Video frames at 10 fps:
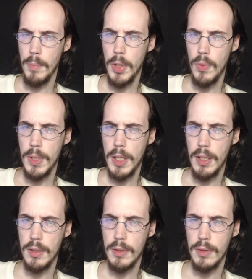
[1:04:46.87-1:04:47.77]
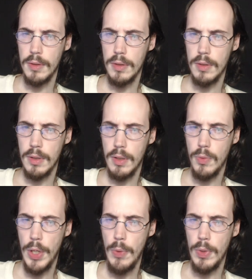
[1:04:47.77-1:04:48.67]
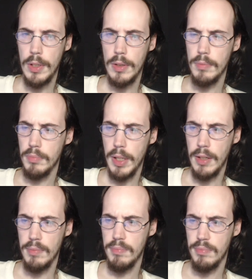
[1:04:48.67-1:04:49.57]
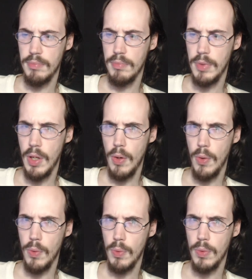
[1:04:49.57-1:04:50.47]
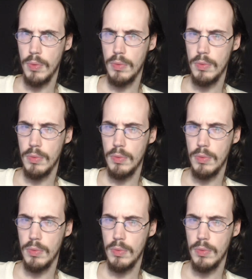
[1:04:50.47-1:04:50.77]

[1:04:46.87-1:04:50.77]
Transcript: But you would think Greed would, like, know